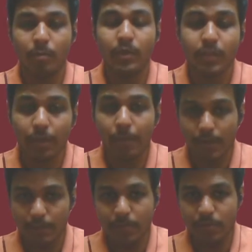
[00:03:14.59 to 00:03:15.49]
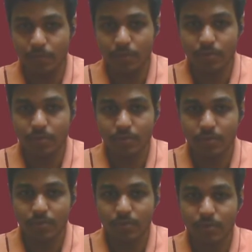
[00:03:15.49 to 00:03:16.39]
but there are multiple solutions,
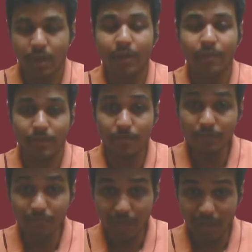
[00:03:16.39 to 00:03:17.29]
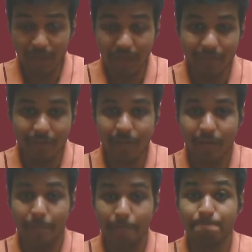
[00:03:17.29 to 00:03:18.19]
and
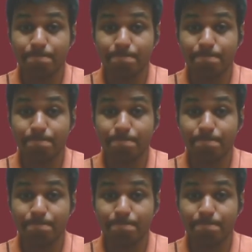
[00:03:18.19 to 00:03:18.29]
our